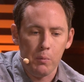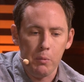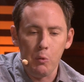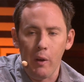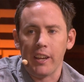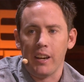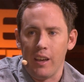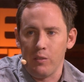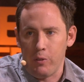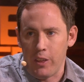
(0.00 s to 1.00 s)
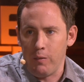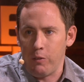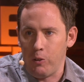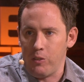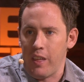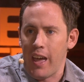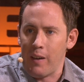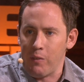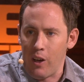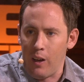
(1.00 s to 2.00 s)
be recognized for the influence they
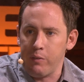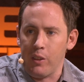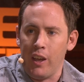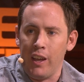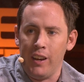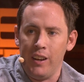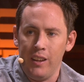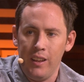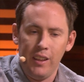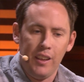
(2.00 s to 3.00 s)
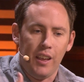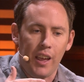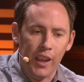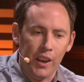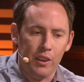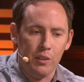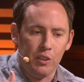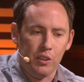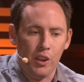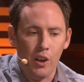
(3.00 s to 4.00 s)
have offline, and
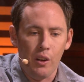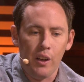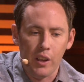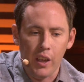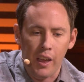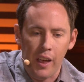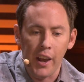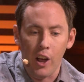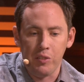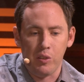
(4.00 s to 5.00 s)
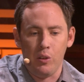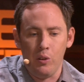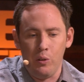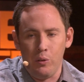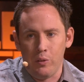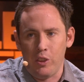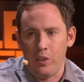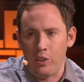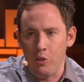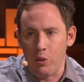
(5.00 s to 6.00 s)
and also
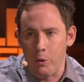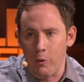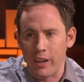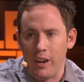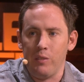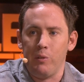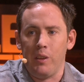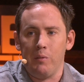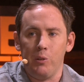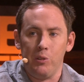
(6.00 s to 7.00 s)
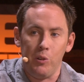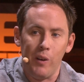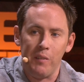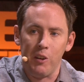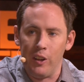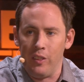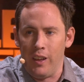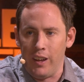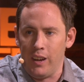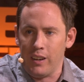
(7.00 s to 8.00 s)
you can be recognized for the influence you have
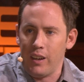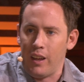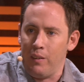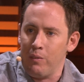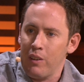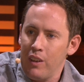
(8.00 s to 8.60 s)
online, and kind of